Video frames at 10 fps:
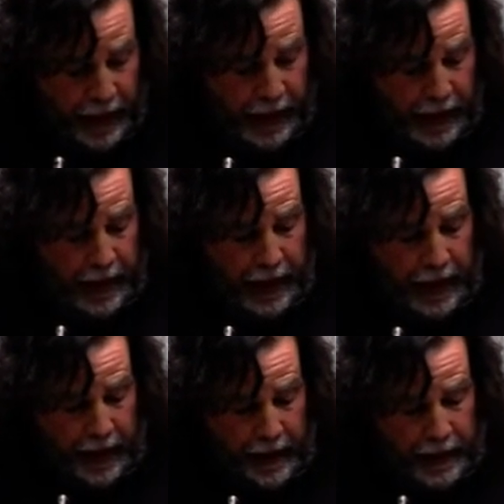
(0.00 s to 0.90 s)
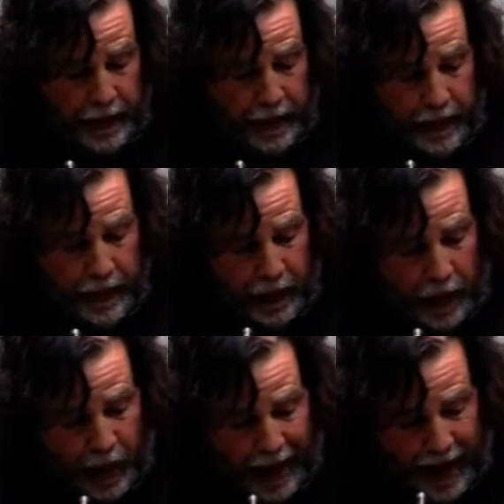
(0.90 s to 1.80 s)
uh,
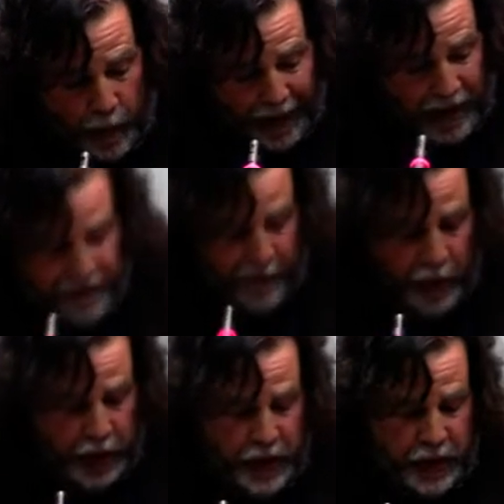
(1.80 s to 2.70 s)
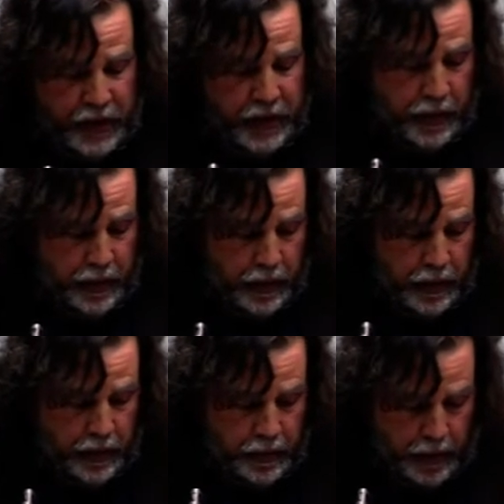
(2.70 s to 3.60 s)
I want to focus
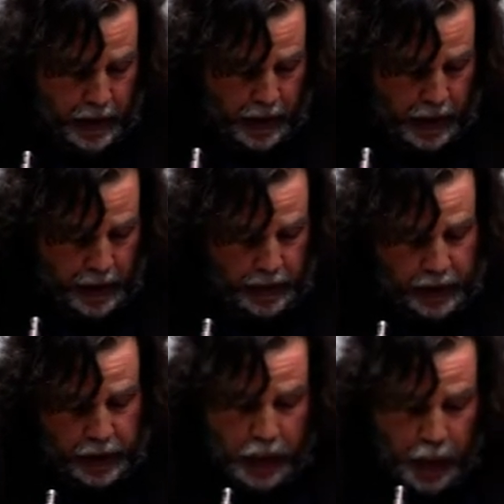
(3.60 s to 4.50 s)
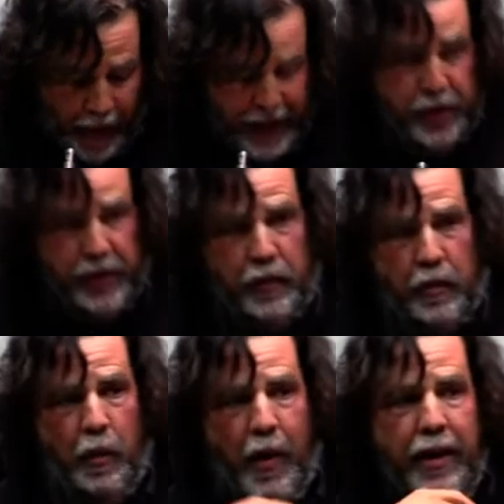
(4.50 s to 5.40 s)
on two
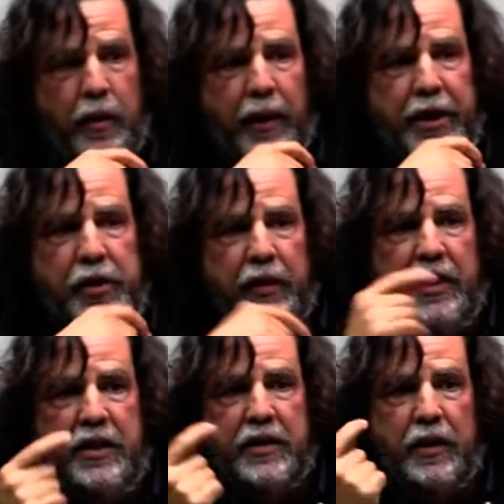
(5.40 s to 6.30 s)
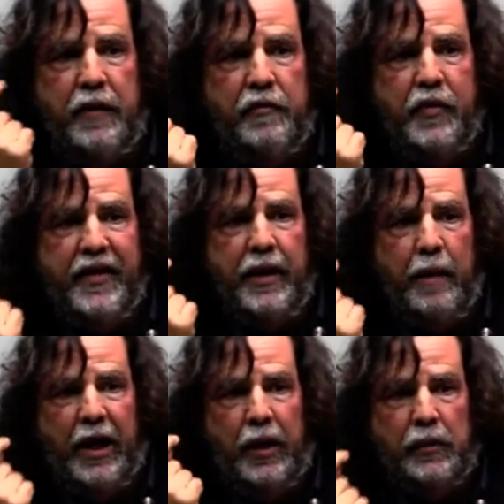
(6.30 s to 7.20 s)
questions. One question is, if you think
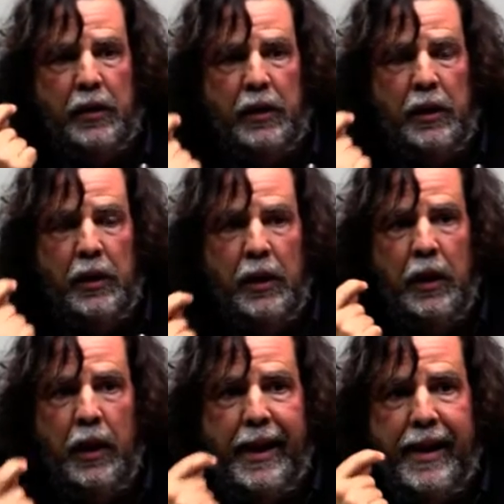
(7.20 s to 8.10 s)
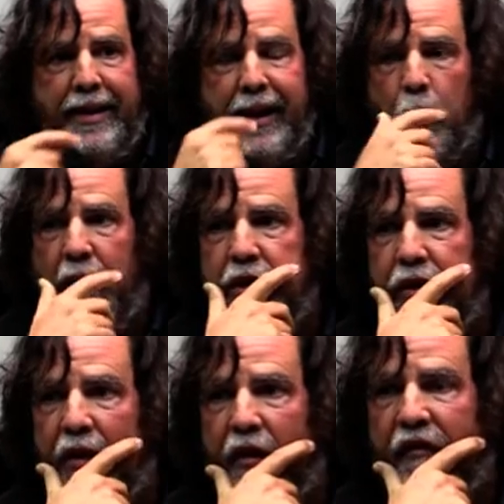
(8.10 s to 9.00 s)
about the
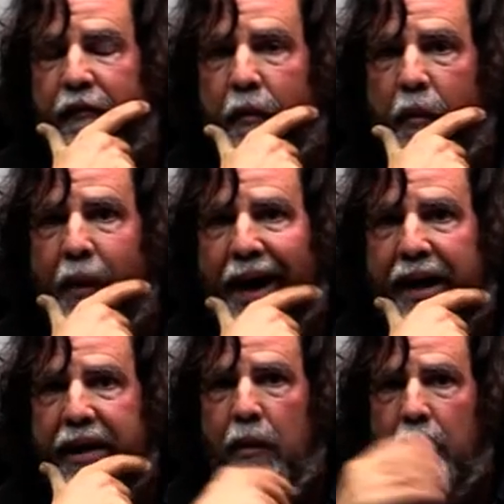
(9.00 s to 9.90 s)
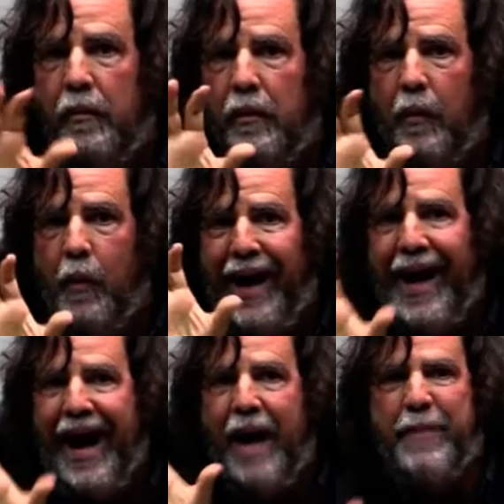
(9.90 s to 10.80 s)
question of why,
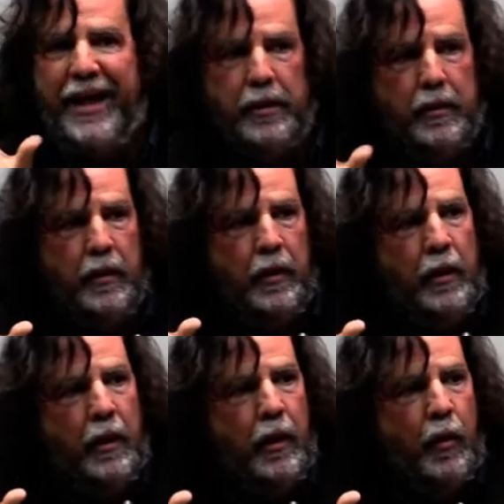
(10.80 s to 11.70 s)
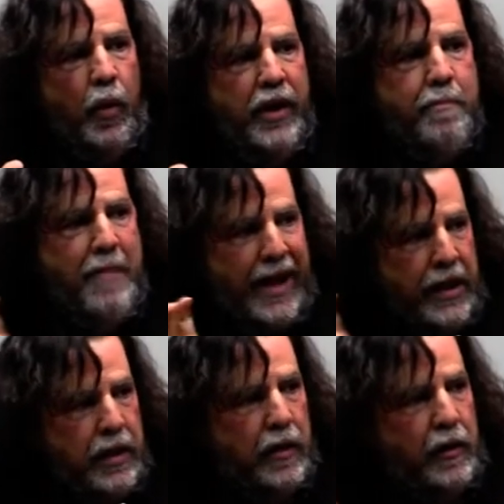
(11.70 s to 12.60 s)
what happened with
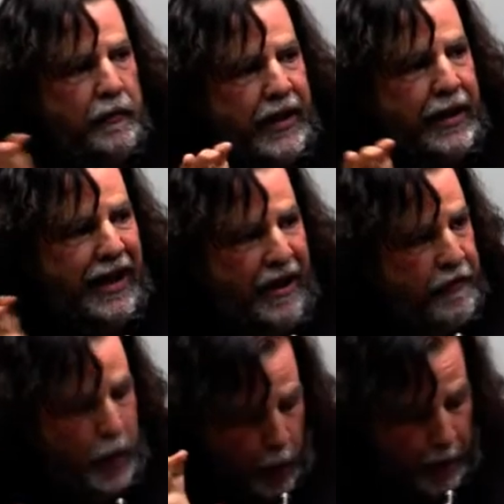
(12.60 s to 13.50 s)
many of the left